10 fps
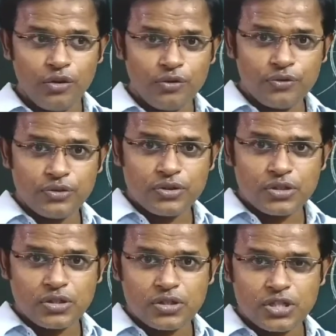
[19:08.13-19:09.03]
you
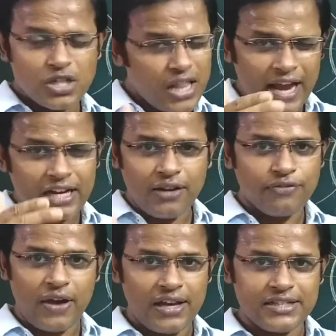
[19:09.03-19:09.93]

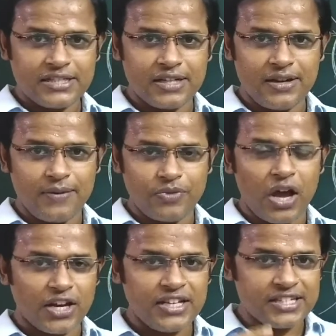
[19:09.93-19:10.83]
slightly find
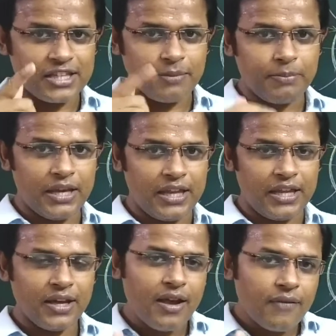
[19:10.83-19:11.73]
it uneasy in the
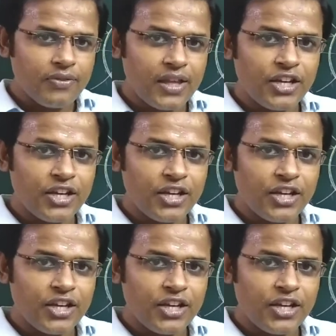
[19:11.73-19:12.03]
beginning,